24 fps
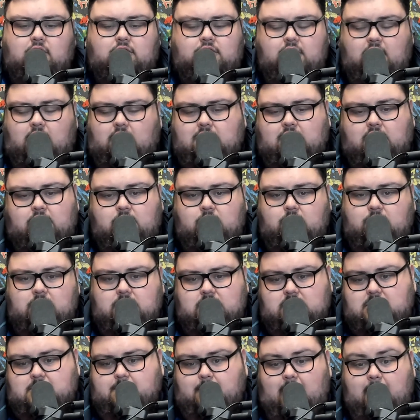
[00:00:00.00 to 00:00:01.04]
Look, Narkun
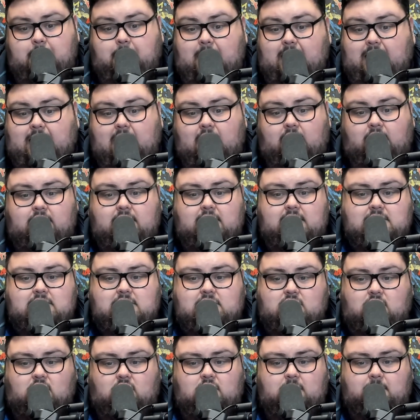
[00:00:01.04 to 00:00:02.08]
is my pick here, and
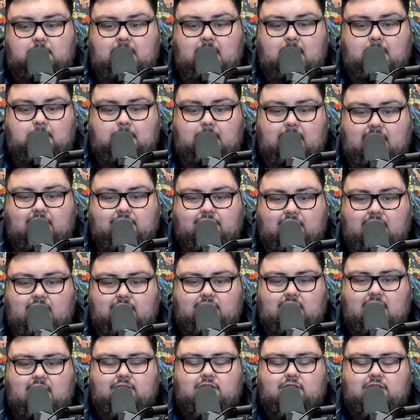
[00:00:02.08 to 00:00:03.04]
he's going to be a big favourite.